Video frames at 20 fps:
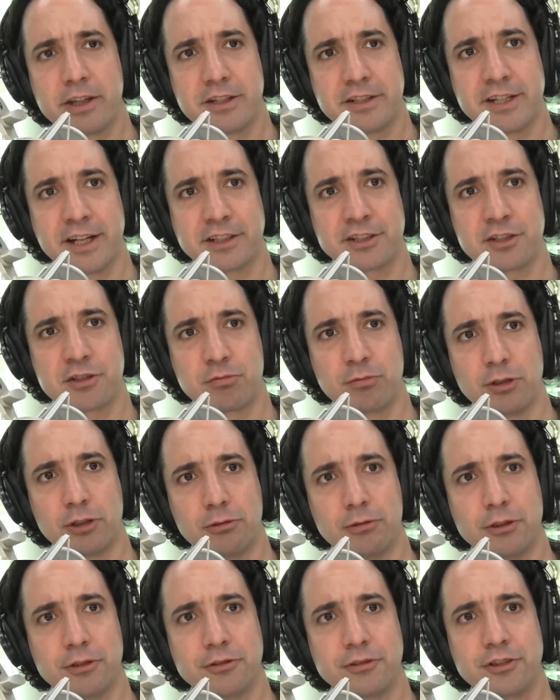by the Texas
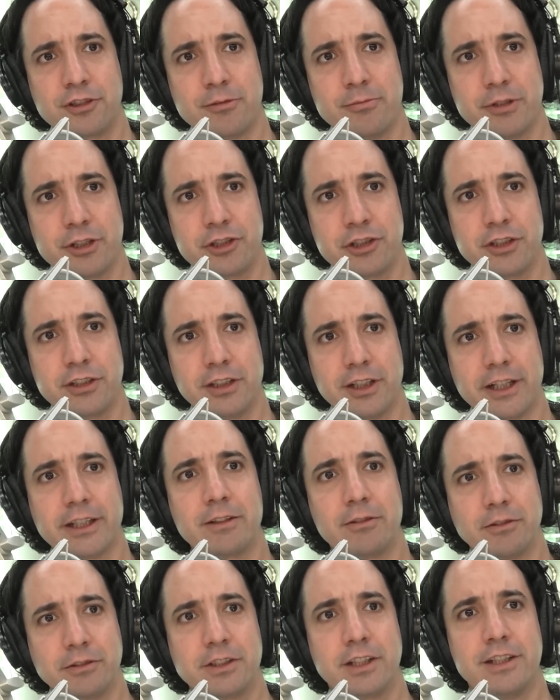Railroad Commission?
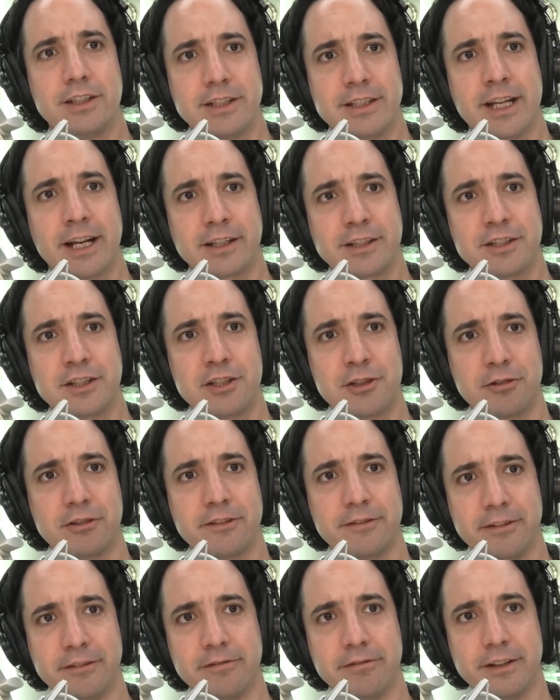Like, didn't Texas
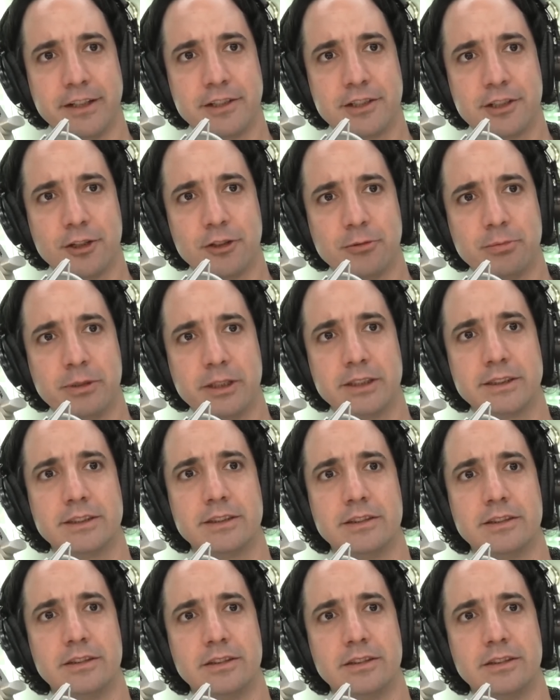sort of invent OPEC?